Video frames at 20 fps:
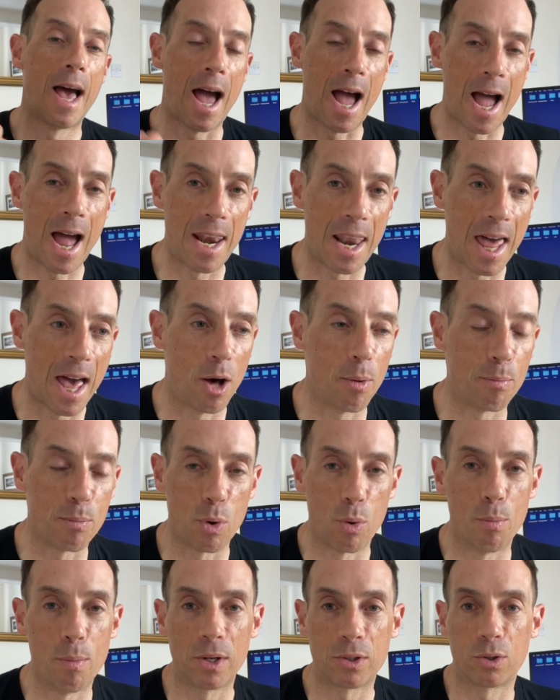and help
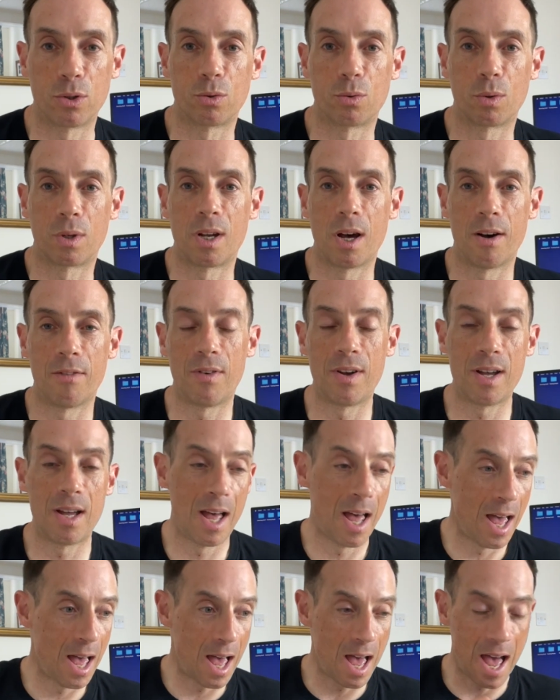your muscles
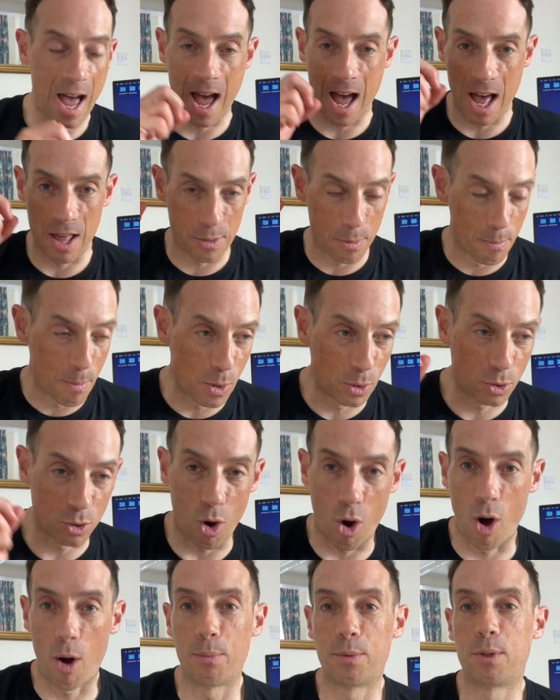recover at the most
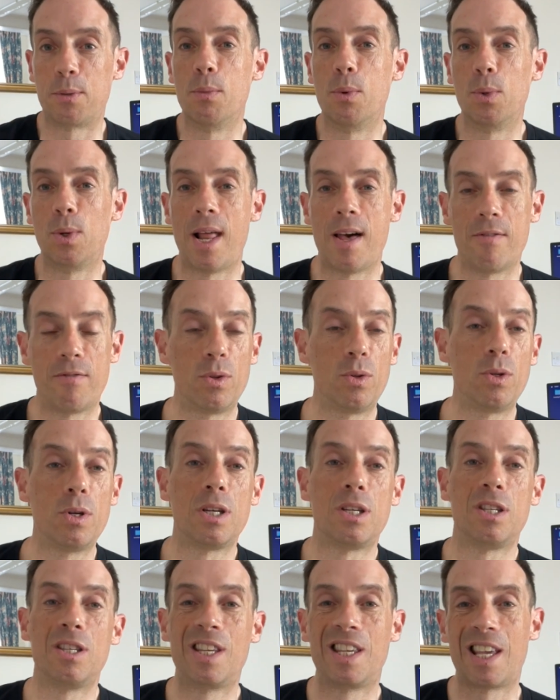optimal
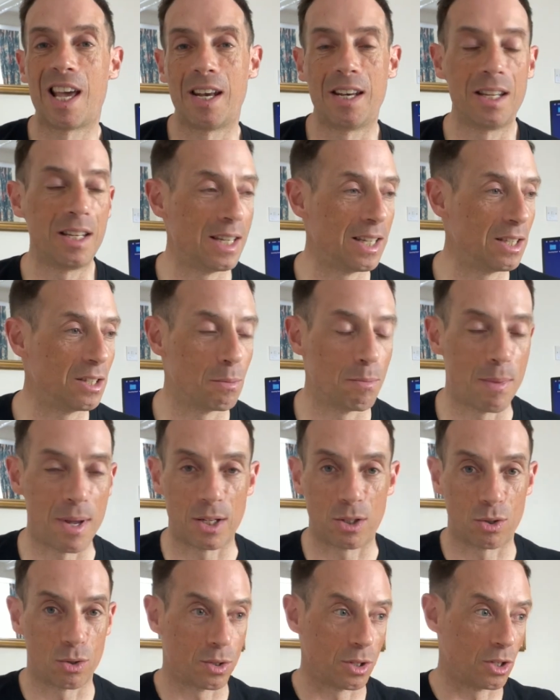level, you kind of need to
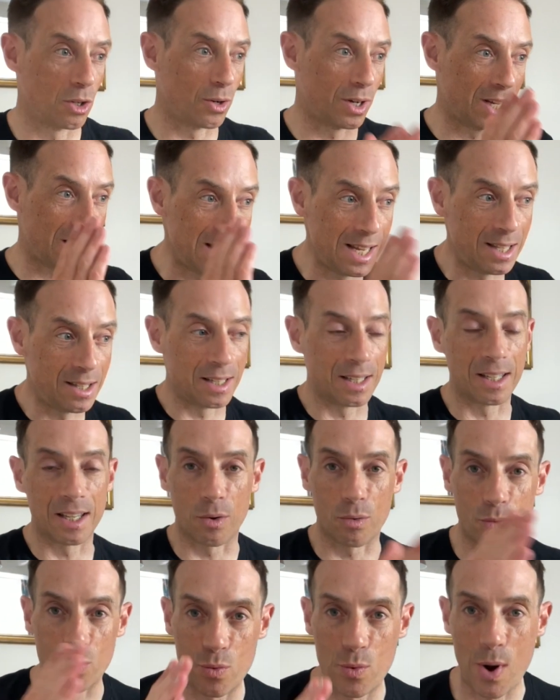make sure that you're eating
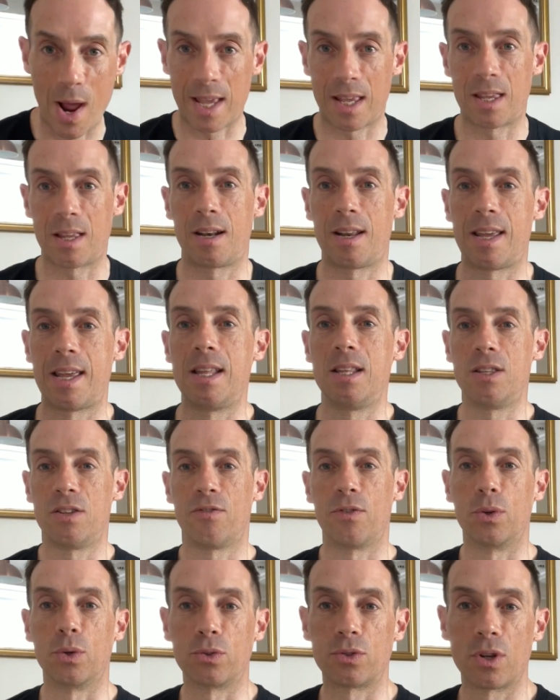at regular
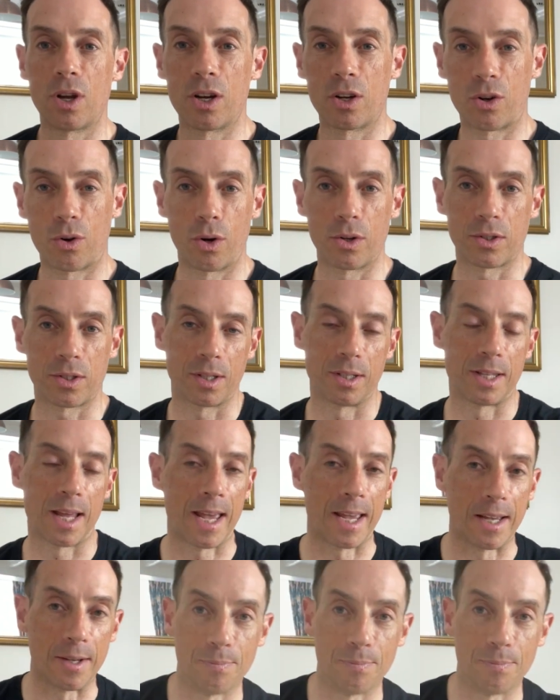intervals across the day.